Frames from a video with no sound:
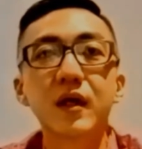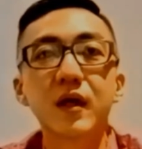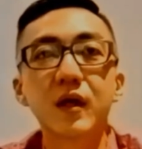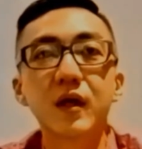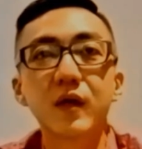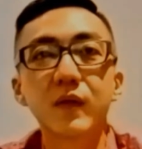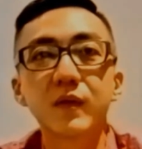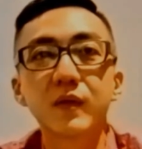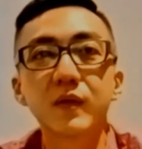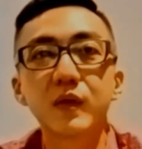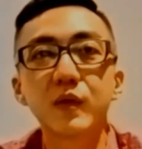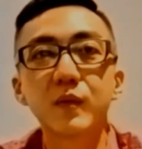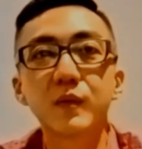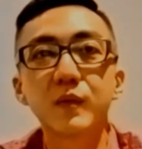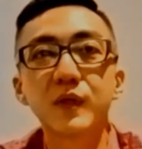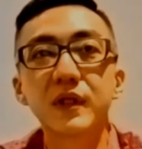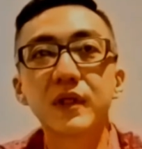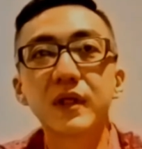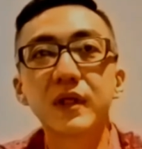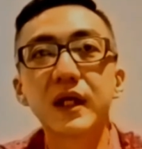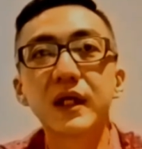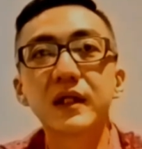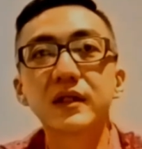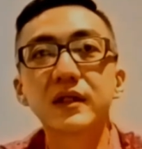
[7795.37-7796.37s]
of human
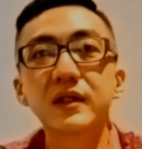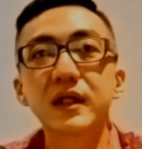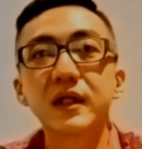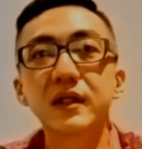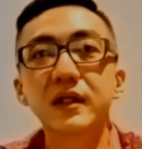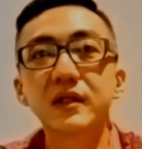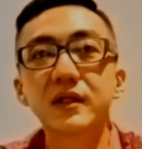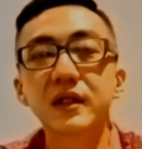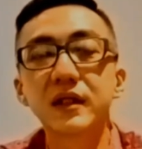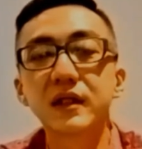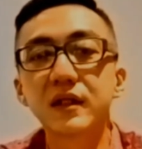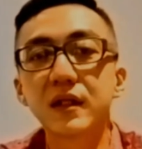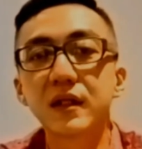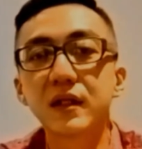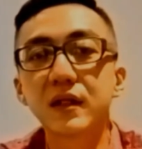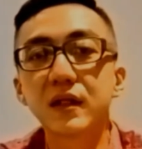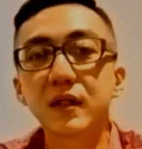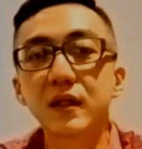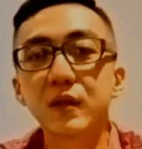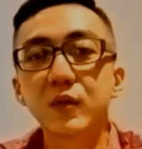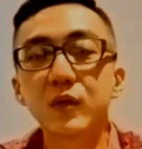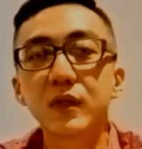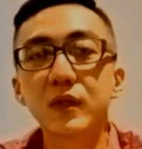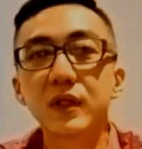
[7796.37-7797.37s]
rights and gender
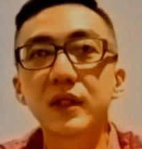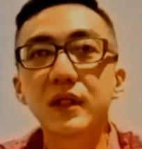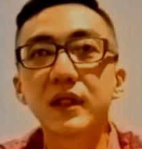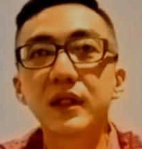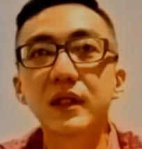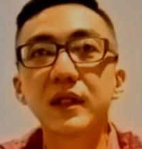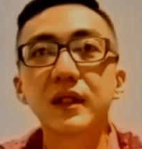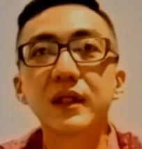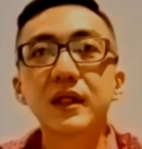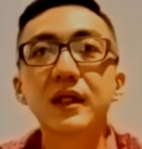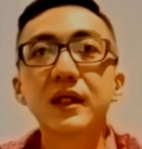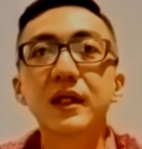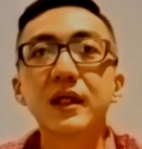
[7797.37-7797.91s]
equality.